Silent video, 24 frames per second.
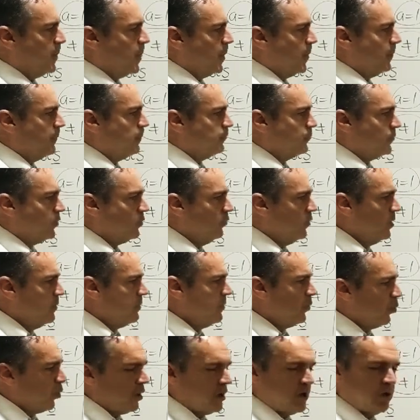we've been
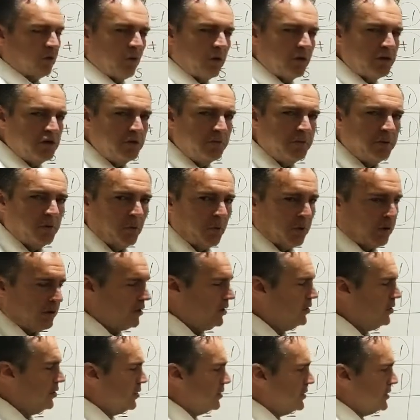working while you've been working. You can
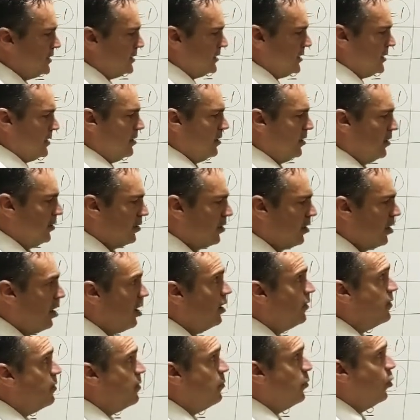see here on the
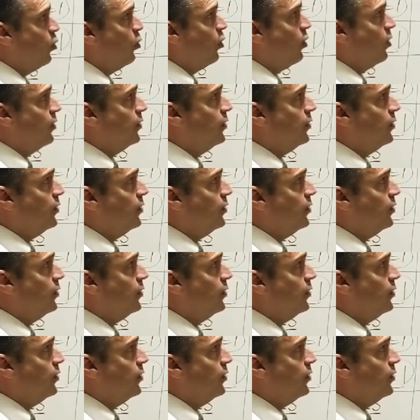board.